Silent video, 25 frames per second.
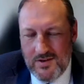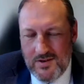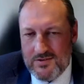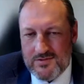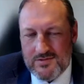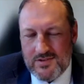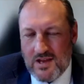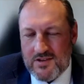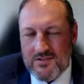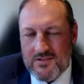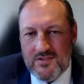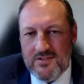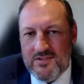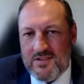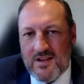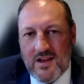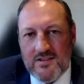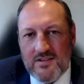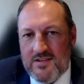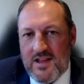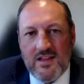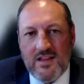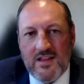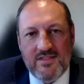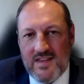such and
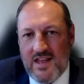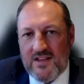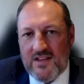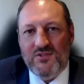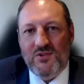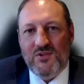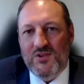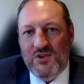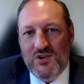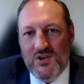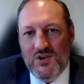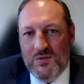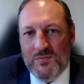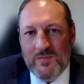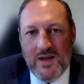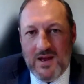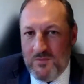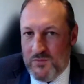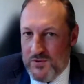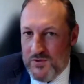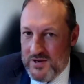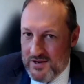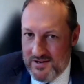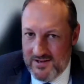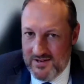such, that's on you,
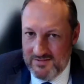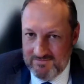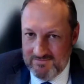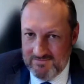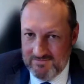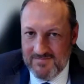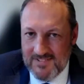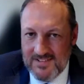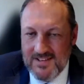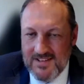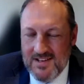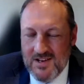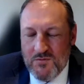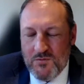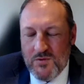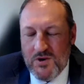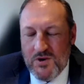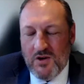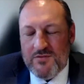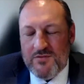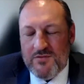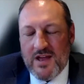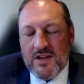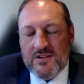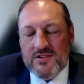mate. We're
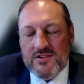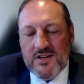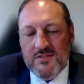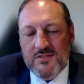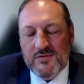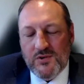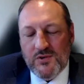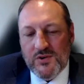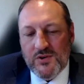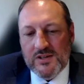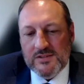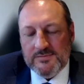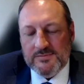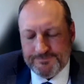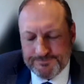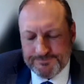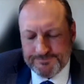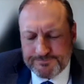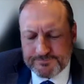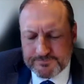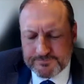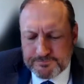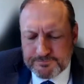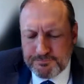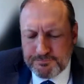not vouching for it.
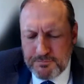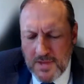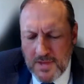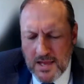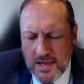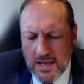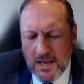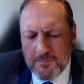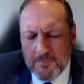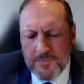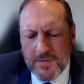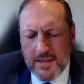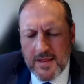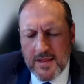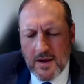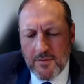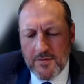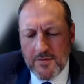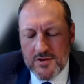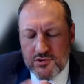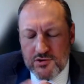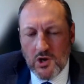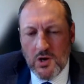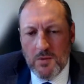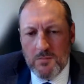Now,
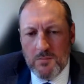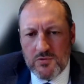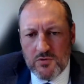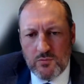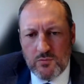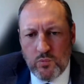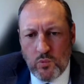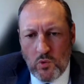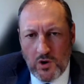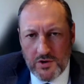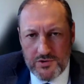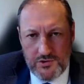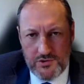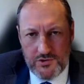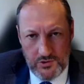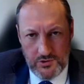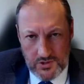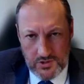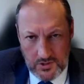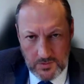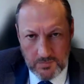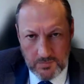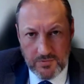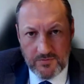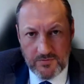in terms of what you
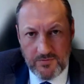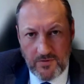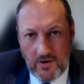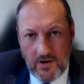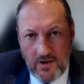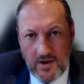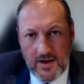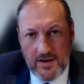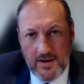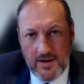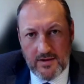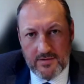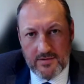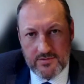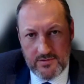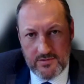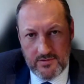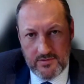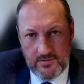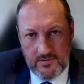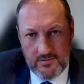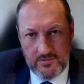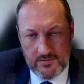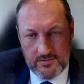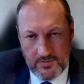can provide us
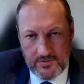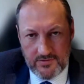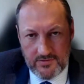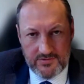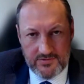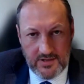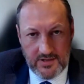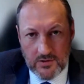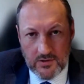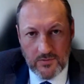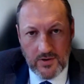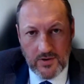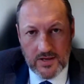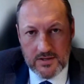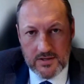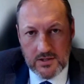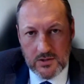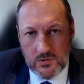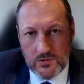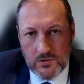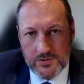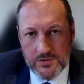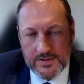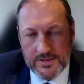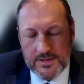to accelerate
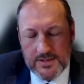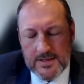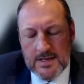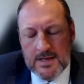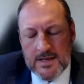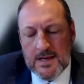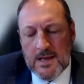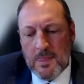the audit.